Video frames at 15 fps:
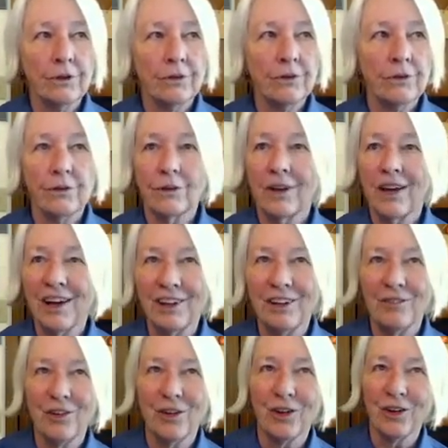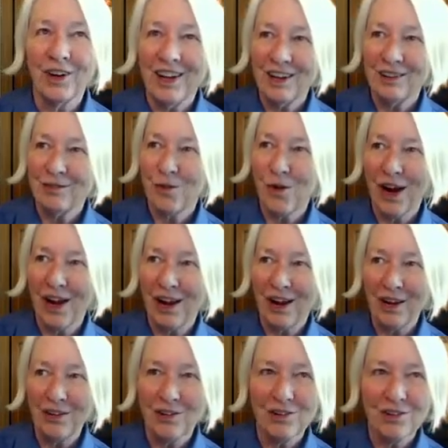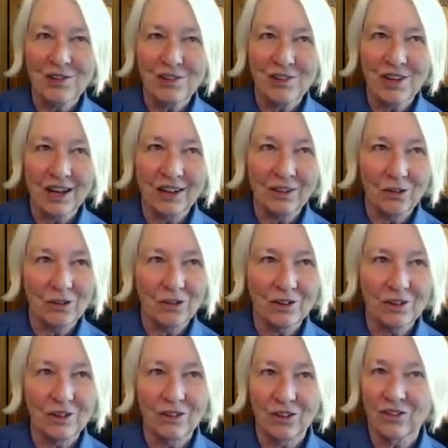This is kind of your FYI section,